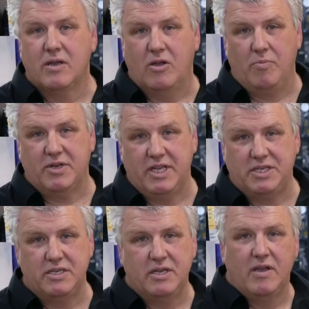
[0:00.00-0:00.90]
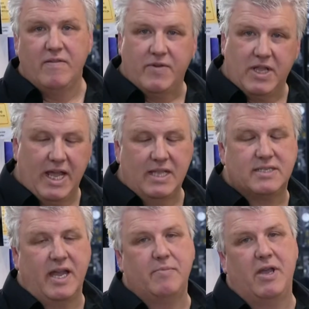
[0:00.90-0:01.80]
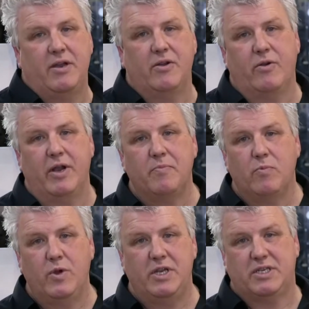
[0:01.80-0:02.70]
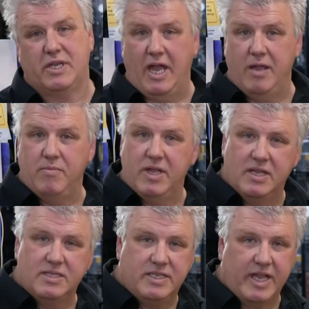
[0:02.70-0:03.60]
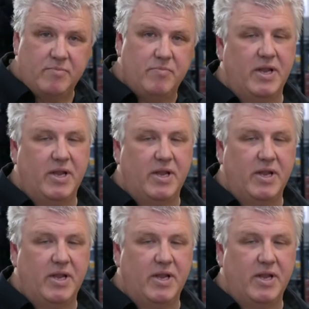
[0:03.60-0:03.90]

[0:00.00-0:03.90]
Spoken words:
competition for the landscape category, which came in second